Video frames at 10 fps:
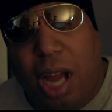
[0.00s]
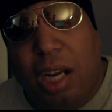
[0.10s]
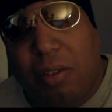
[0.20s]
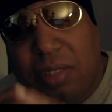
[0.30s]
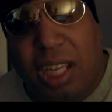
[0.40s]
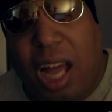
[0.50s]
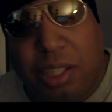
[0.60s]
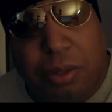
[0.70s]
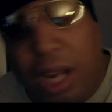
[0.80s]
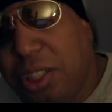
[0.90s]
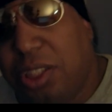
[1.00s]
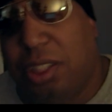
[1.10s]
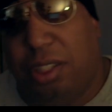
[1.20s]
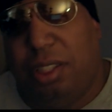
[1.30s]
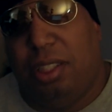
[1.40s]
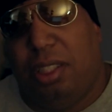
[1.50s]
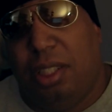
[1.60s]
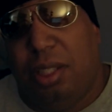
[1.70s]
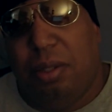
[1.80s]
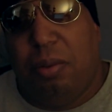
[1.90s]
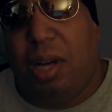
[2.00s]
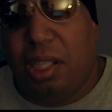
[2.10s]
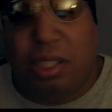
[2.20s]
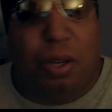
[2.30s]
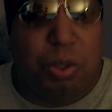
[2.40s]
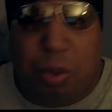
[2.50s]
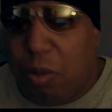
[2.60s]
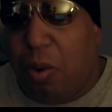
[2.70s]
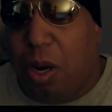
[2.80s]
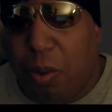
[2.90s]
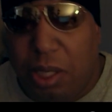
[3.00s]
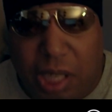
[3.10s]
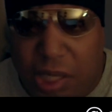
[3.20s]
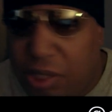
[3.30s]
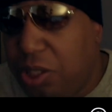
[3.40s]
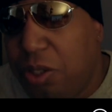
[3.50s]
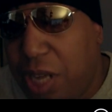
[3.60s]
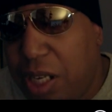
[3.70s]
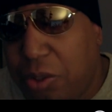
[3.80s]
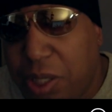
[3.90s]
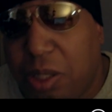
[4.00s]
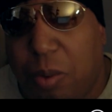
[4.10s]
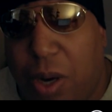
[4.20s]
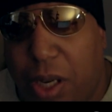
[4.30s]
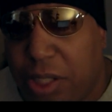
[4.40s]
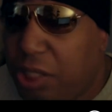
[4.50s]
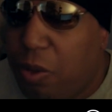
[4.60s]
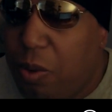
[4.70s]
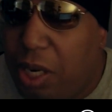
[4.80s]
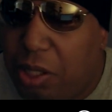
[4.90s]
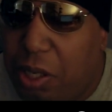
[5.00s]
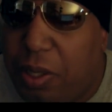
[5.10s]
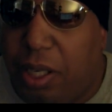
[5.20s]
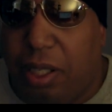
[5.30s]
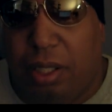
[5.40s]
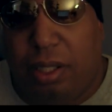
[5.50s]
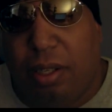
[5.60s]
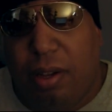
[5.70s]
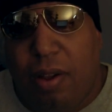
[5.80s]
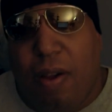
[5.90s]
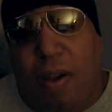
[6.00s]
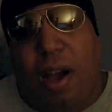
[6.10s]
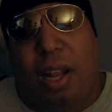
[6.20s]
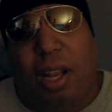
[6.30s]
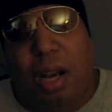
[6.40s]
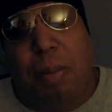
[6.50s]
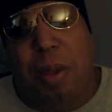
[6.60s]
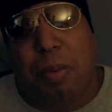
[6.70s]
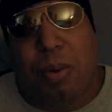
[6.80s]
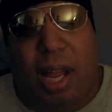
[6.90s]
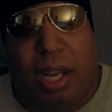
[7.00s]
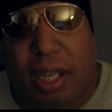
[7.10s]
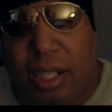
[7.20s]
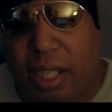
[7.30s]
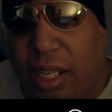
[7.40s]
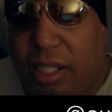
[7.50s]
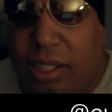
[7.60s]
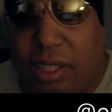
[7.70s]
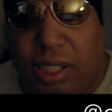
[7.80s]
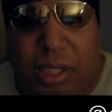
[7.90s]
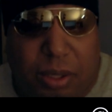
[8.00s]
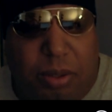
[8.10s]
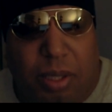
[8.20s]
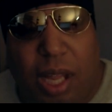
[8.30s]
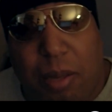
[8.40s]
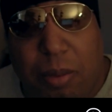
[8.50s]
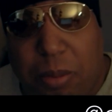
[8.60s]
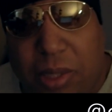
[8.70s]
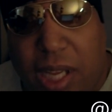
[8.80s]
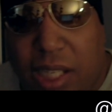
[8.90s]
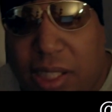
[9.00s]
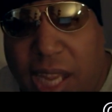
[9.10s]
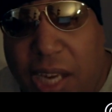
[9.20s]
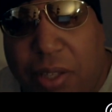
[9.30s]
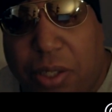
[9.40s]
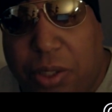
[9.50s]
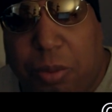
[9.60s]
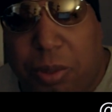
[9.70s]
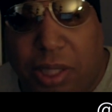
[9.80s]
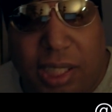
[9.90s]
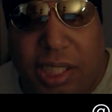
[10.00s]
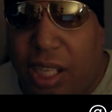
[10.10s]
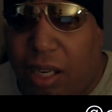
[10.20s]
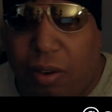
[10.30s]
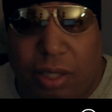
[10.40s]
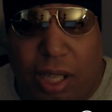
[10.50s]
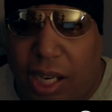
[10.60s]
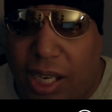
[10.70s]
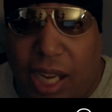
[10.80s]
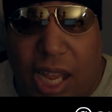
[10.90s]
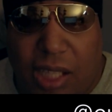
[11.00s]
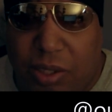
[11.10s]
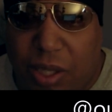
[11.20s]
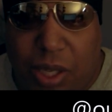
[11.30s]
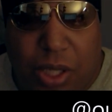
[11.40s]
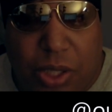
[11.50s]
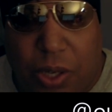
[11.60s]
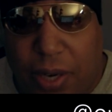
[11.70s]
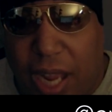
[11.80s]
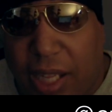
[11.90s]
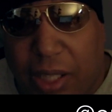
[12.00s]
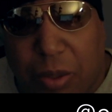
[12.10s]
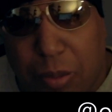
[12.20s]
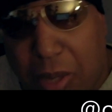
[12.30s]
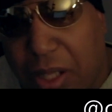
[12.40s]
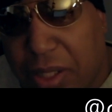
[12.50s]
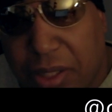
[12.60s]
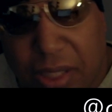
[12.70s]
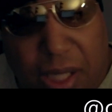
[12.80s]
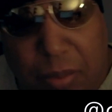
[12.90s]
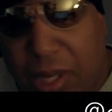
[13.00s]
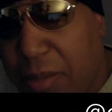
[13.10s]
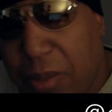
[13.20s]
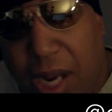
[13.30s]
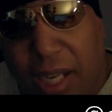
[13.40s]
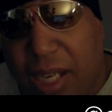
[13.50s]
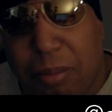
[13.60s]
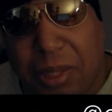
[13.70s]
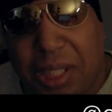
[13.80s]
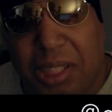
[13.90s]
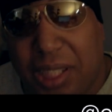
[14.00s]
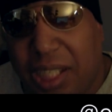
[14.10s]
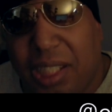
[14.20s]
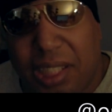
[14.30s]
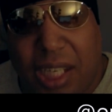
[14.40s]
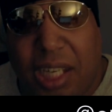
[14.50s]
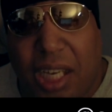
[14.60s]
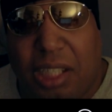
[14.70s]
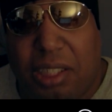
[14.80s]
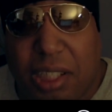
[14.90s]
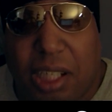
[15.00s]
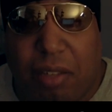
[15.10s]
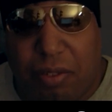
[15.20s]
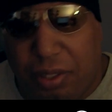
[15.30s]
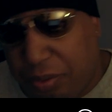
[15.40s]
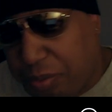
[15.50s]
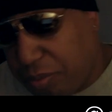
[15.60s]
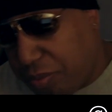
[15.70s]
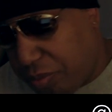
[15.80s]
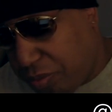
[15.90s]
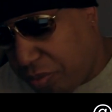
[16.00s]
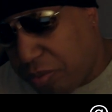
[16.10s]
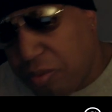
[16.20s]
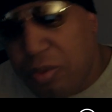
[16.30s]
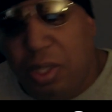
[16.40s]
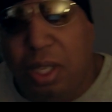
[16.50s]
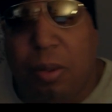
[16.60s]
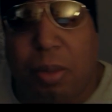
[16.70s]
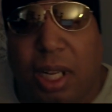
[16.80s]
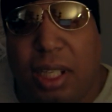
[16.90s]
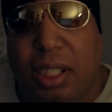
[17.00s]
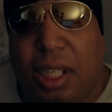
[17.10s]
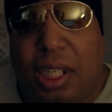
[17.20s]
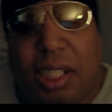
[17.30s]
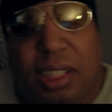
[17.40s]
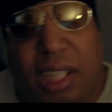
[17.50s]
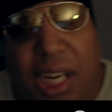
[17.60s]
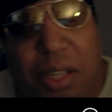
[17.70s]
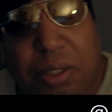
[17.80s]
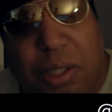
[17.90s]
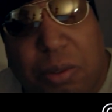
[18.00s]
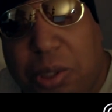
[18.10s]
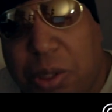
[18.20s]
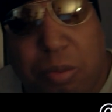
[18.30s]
dying of dehydration. Well, I told you where the water was and I showed you how to drink the water. You don't want to do it. A lot of people out here, now I'm saying it's standing here too, because I see a lot of guys starting to act like their mothers, and I'm tired. I'm just getting kind of sick of it. But staying on your own too